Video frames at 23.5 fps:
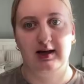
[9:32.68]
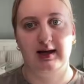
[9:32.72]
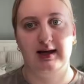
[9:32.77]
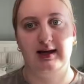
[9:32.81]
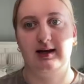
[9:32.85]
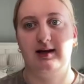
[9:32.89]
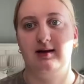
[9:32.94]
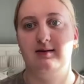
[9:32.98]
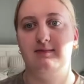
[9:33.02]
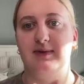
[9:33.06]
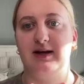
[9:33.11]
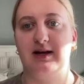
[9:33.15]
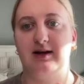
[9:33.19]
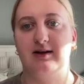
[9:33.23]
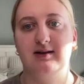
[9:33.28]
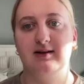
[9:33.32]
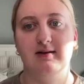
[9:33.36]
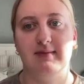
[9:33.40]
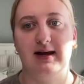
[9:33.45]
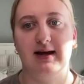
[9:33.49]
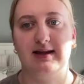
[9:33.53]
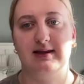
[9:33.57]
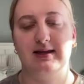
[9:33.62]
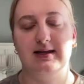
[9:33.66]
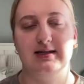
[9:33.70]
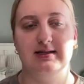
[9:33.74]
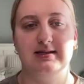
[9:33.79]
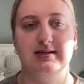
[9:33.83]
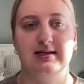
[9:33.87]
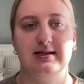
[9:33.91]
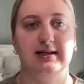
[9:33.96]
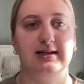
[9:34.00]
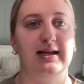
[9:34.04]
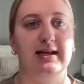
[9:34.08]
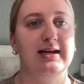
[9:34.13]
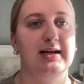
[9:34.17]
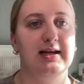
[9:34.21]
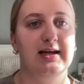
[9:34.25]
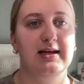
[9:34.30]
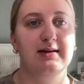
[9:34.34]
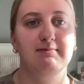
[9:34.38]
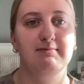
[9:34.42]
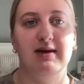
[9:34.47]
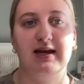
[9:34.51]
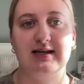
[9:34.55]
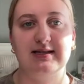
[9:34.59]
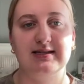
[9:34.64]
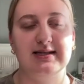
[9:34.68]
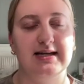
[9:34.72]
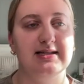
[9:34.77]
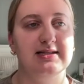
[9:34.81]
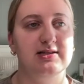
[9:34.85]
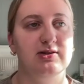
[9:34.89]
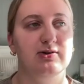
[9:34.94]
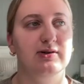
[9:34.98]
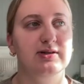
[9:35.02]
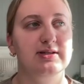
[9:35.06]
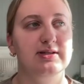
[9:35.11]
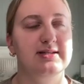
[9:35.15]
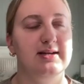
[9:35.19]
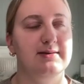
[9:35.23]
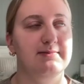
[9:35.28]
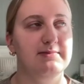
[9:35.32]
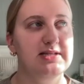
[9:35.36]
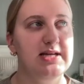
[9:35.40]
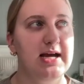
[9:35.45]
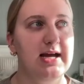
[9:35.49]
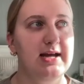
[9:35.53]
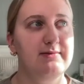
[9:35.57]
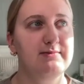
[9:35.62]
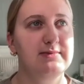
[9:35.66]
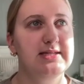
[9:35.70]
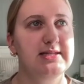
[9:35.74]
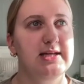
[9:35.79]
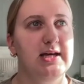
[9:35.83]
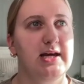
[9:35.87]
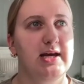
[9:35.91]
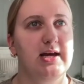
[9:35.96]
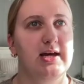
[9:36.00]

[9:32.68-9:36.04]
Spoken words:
and comparing the methods, like they can make sense. Or sometimes